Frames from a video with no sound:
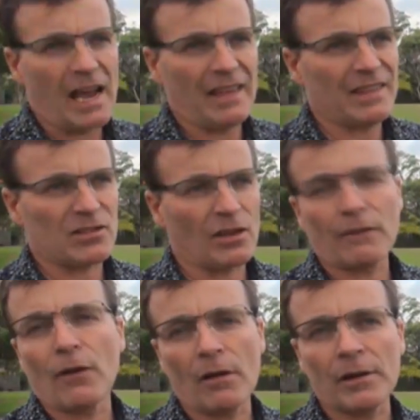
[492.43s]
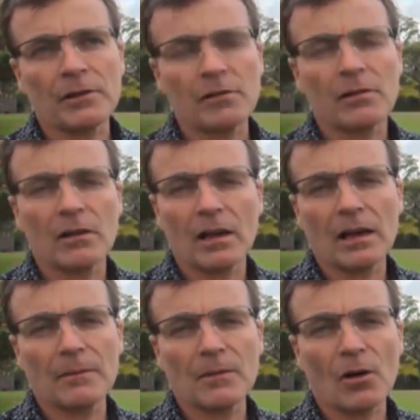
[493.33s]
and there's like five hundred
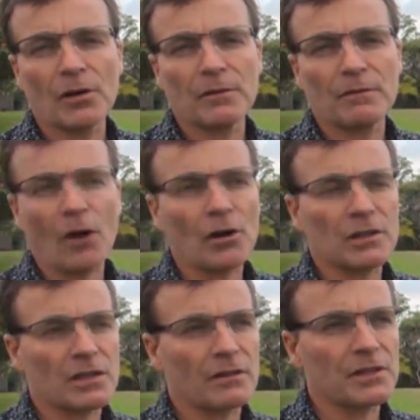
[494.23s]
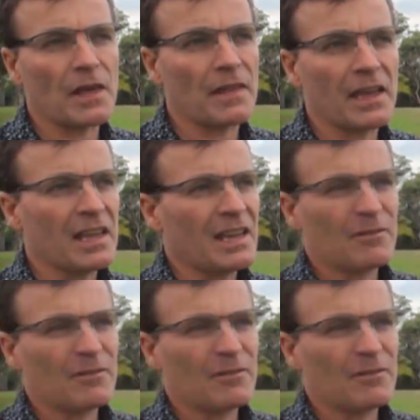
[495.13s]
um, odd photos that I've done there,